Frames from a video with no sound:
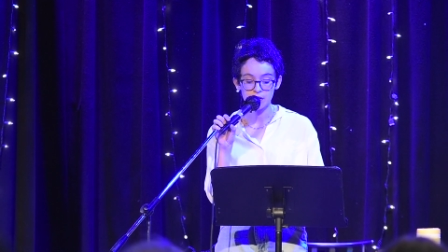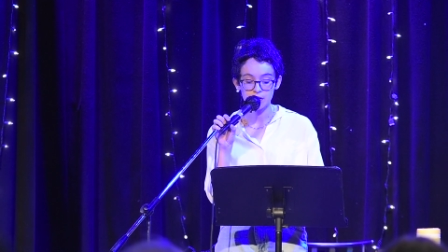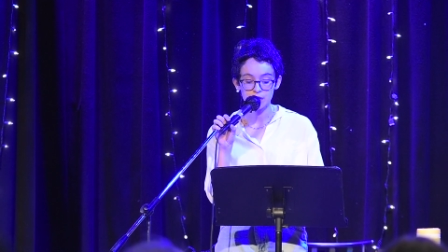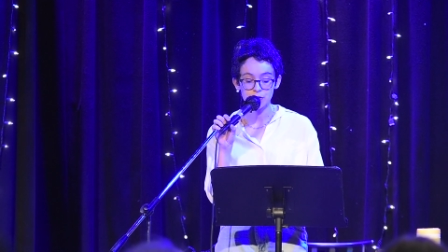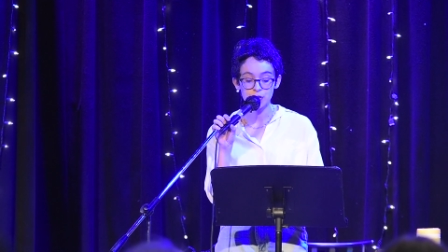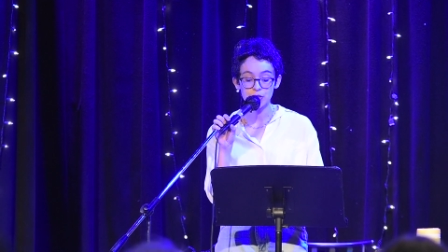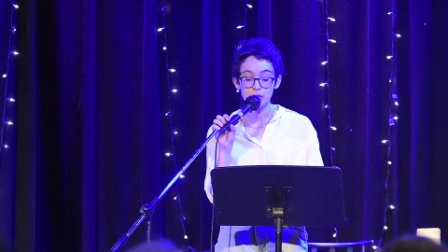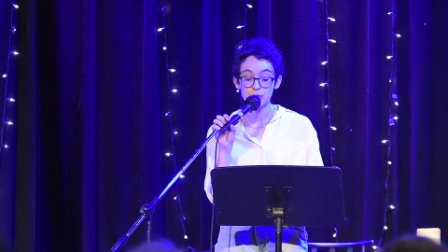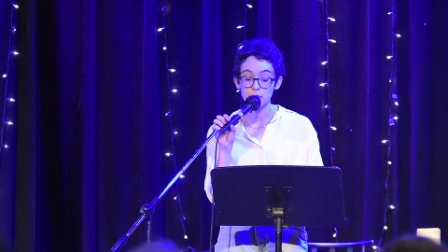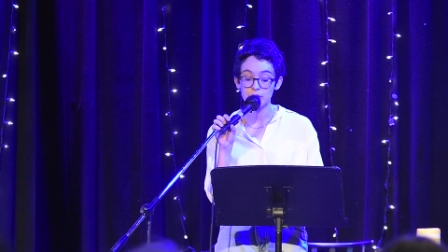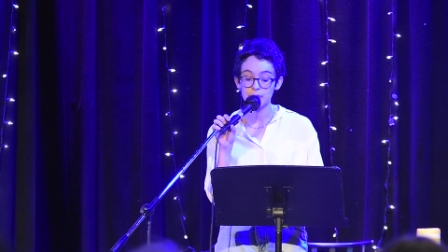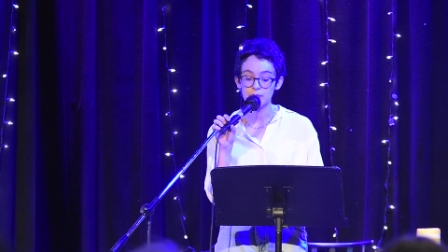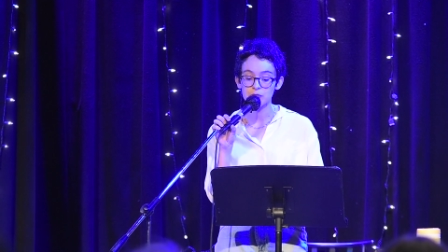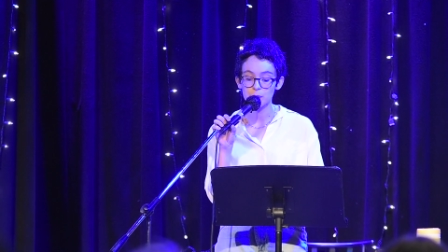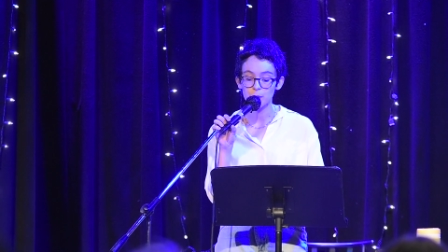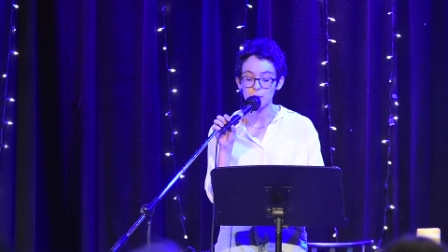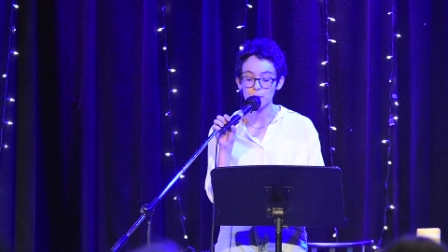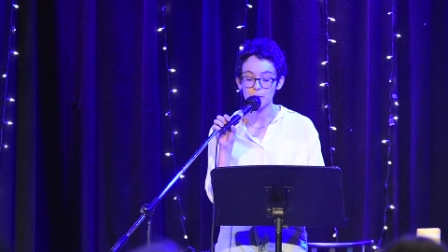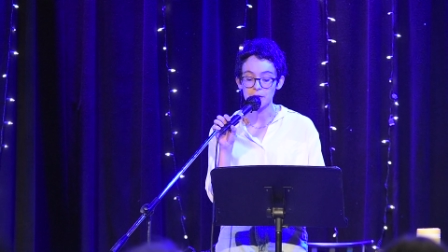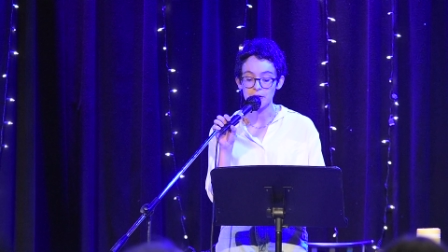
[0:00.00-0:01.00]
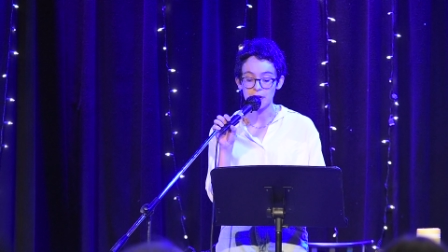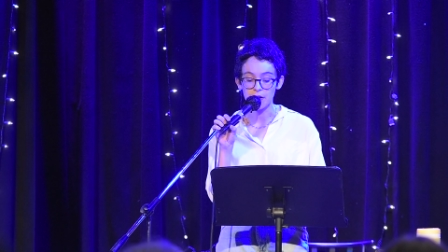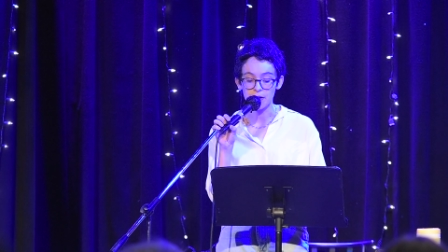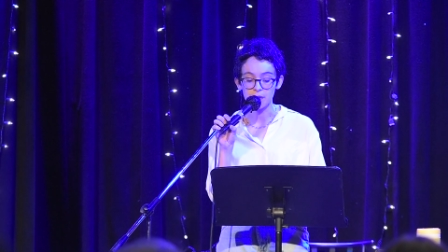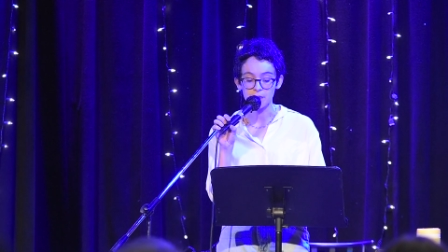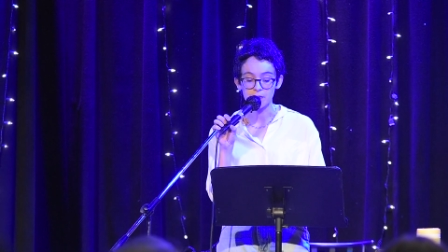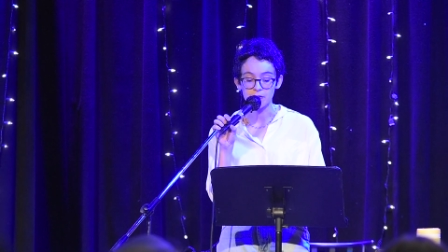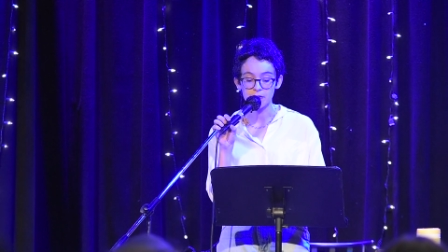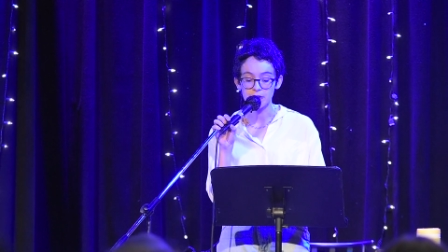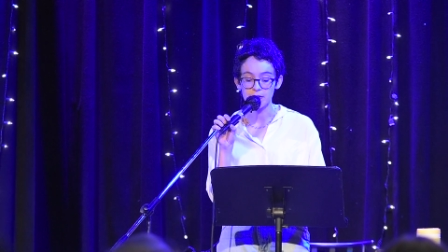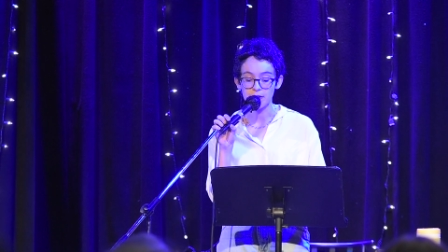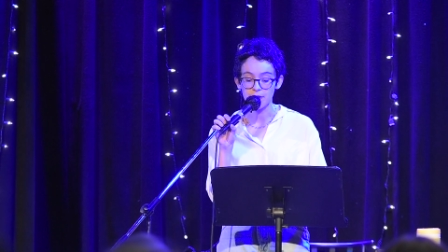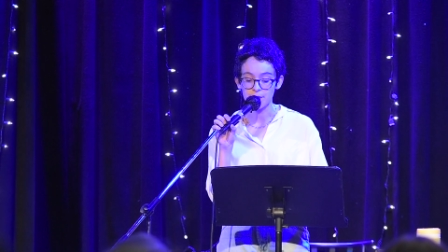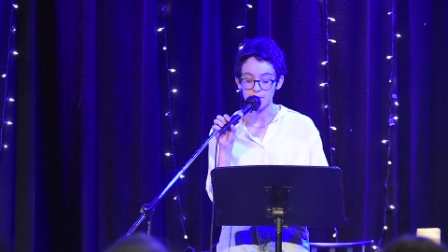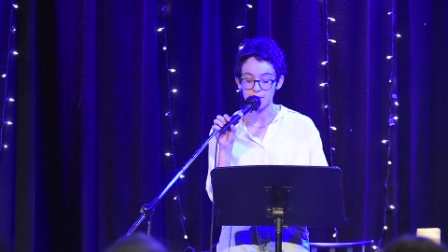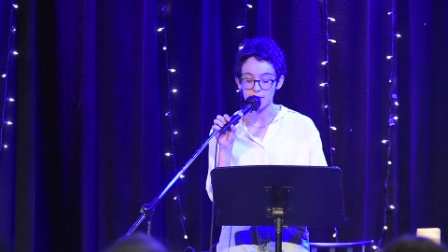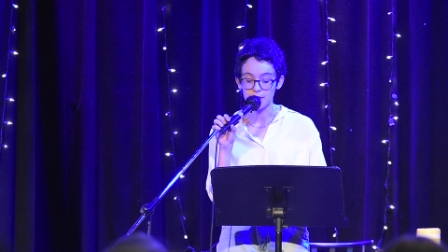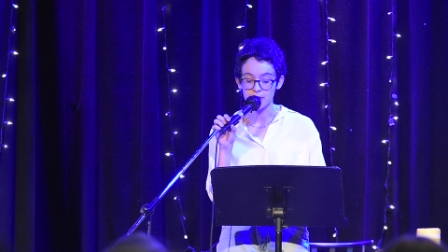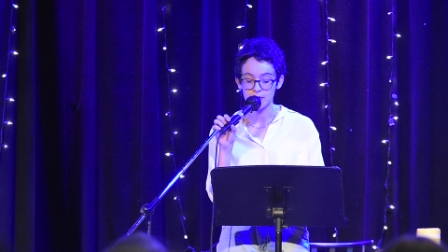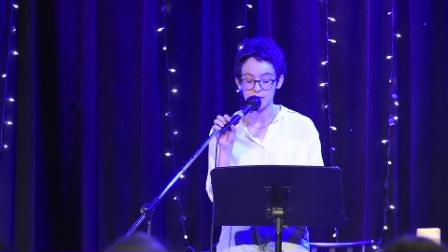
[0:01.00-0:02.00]
She dreams more now than
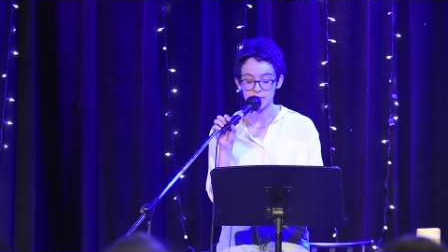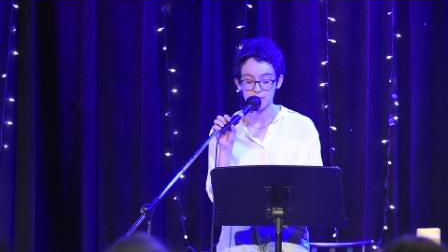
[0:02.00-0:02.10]
ever.